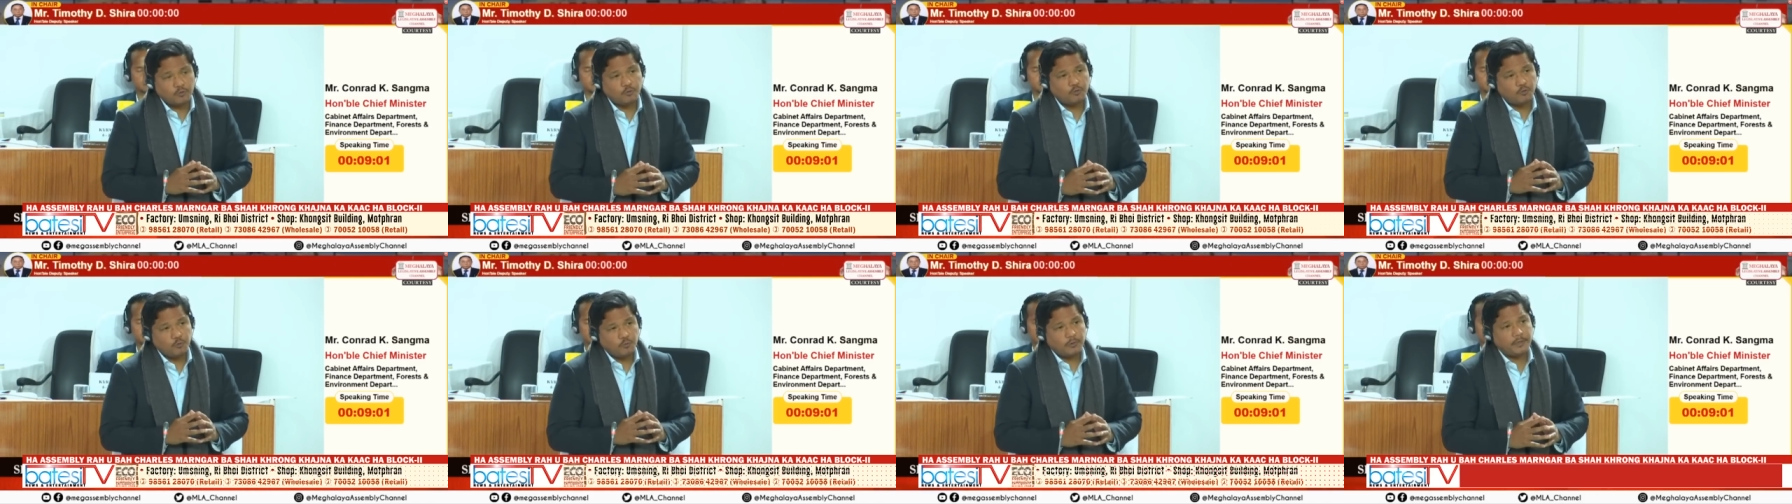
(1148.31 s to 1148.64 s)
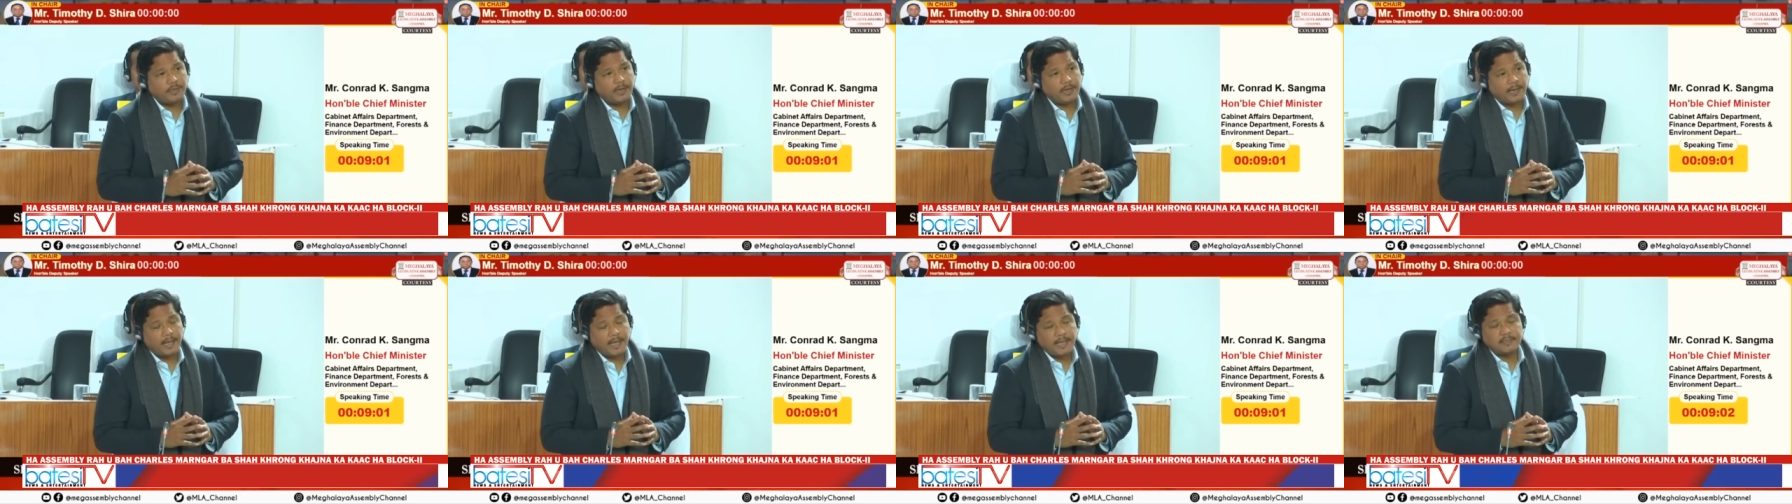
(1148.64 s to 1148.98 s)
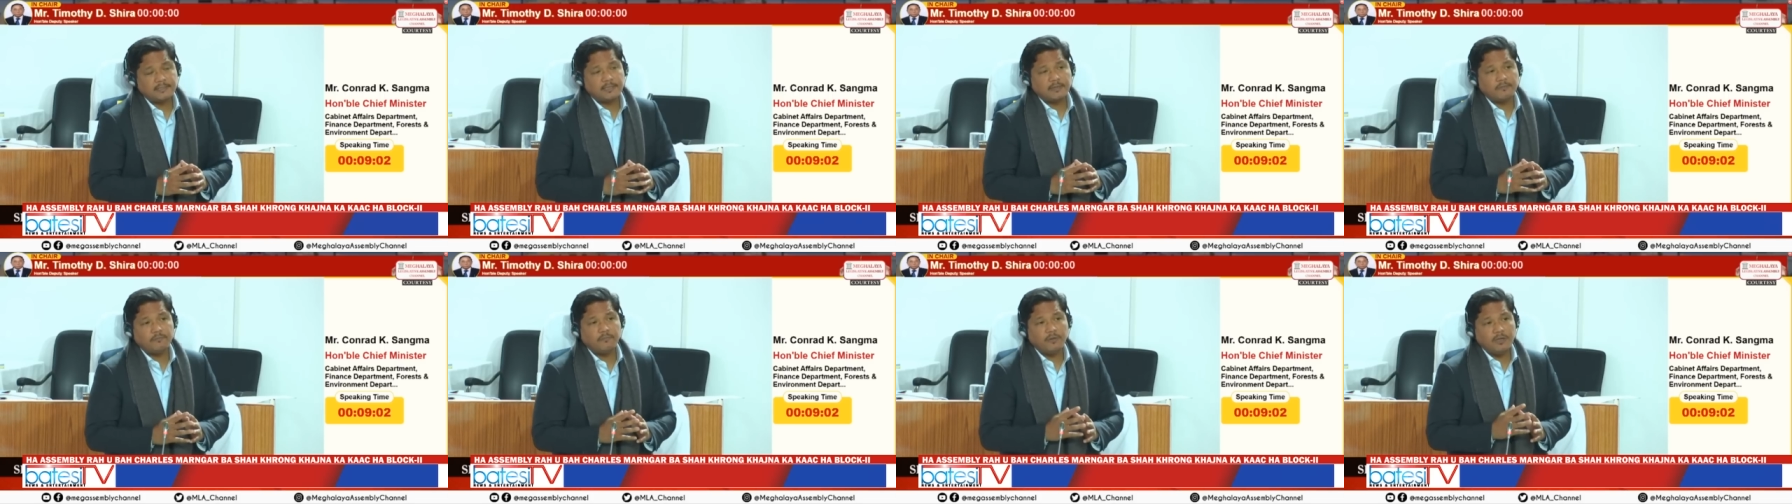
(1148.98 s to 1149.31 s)
do realize
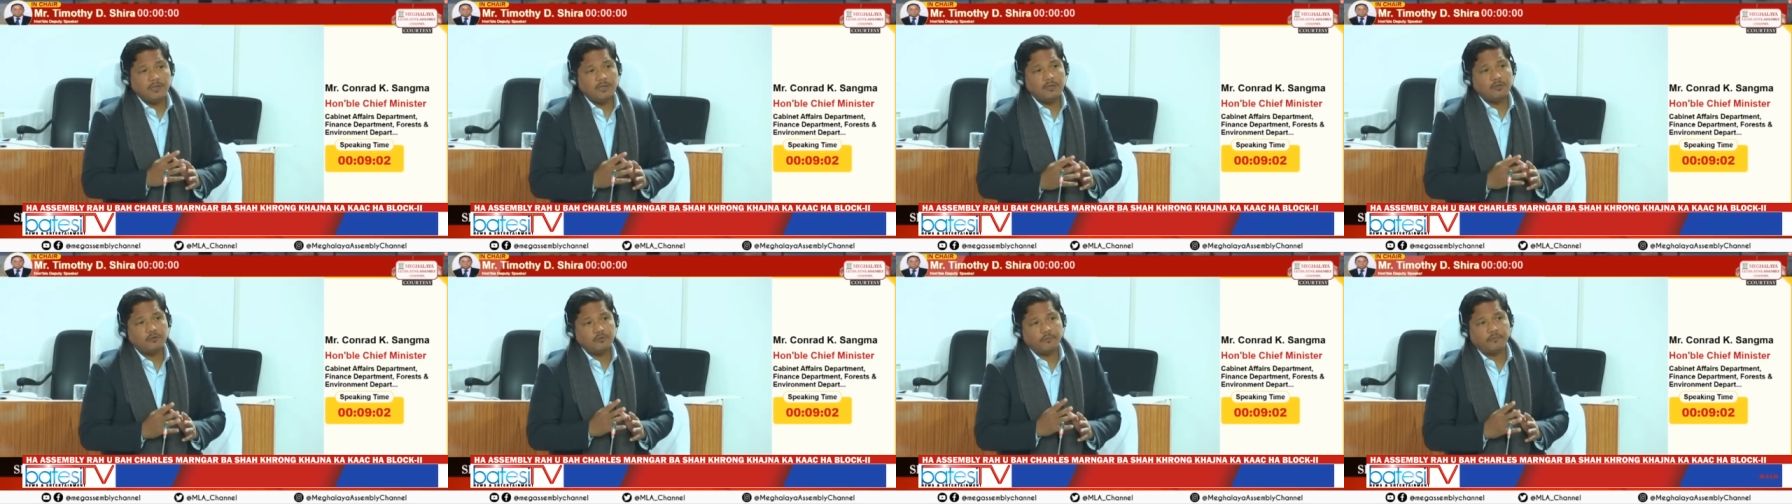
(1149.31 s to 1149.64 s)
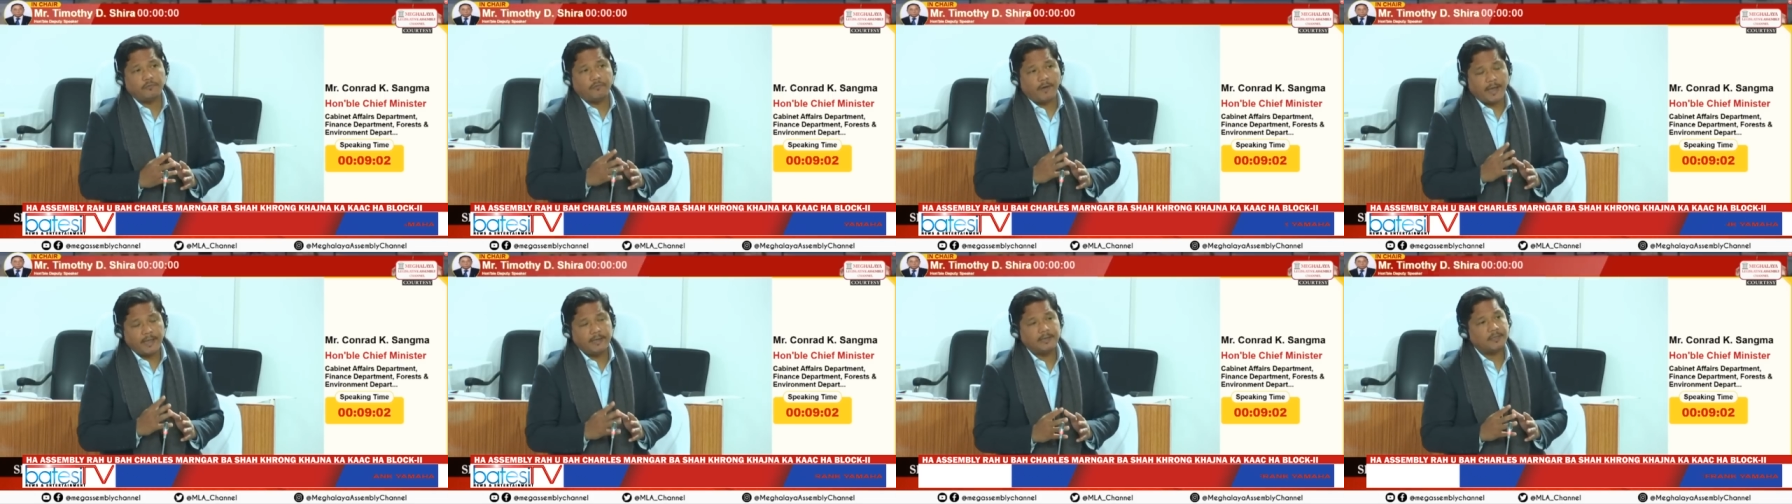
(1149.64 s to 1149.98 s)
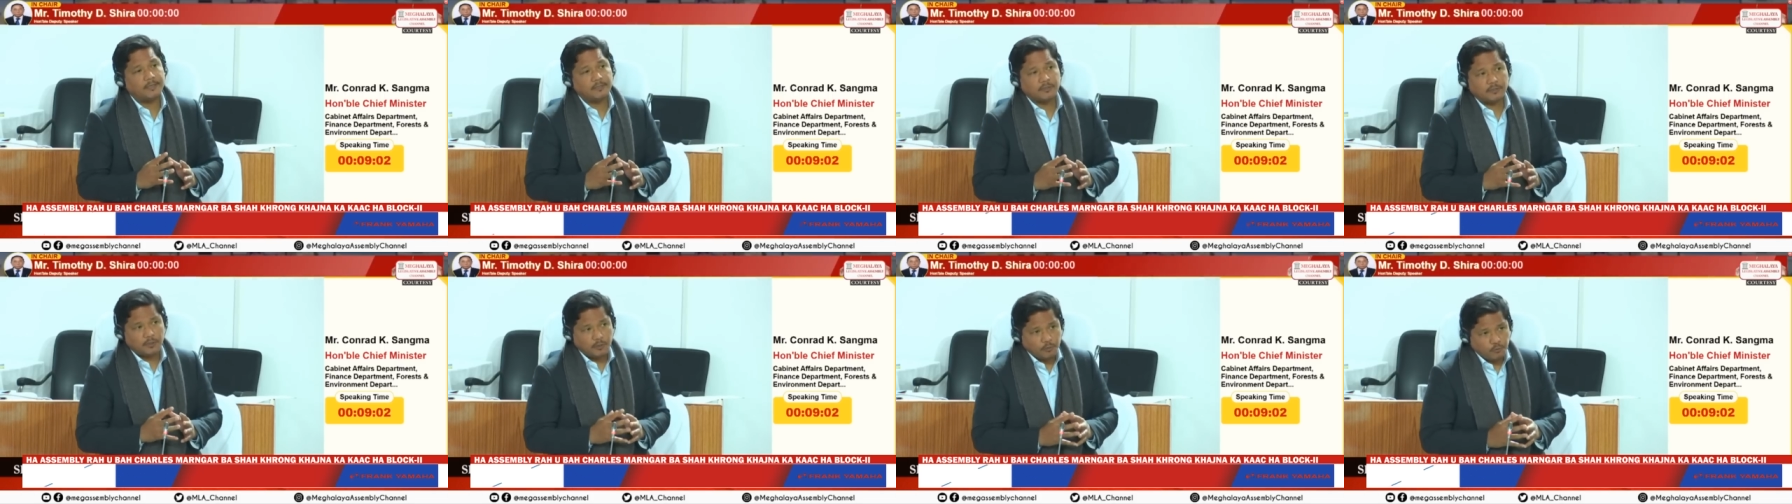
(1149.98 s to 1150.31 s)
that we need to find a
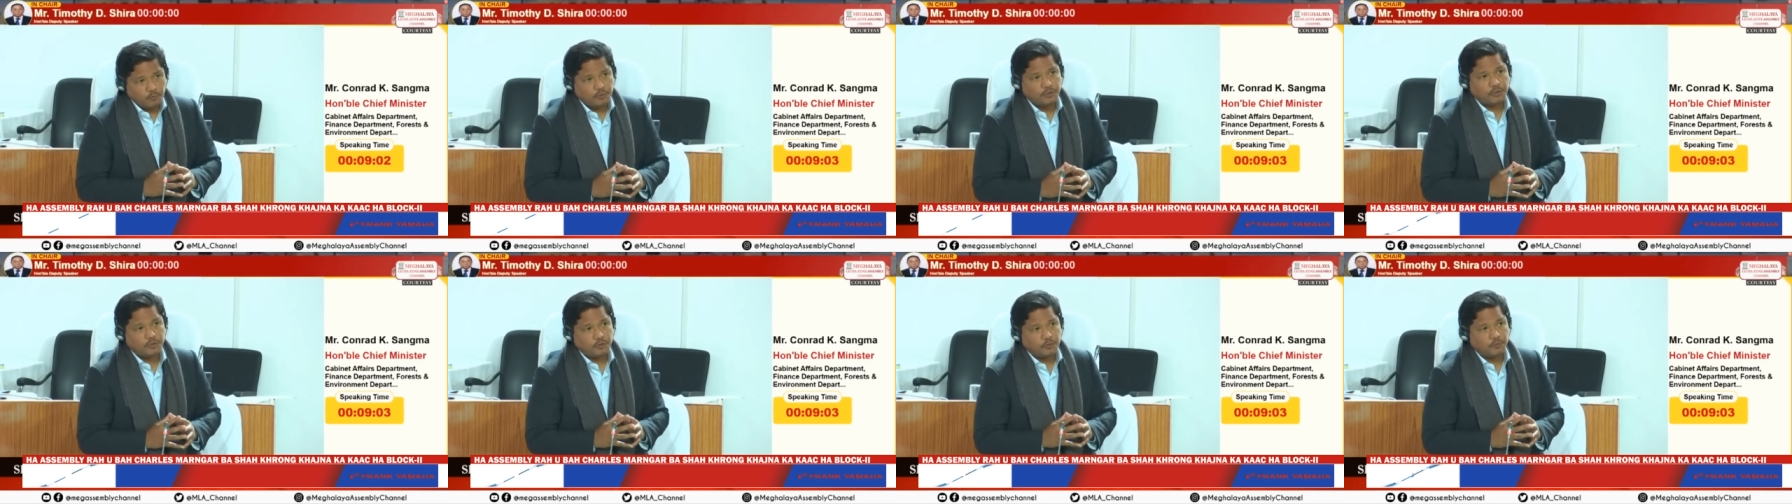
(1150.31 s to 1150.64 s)
solution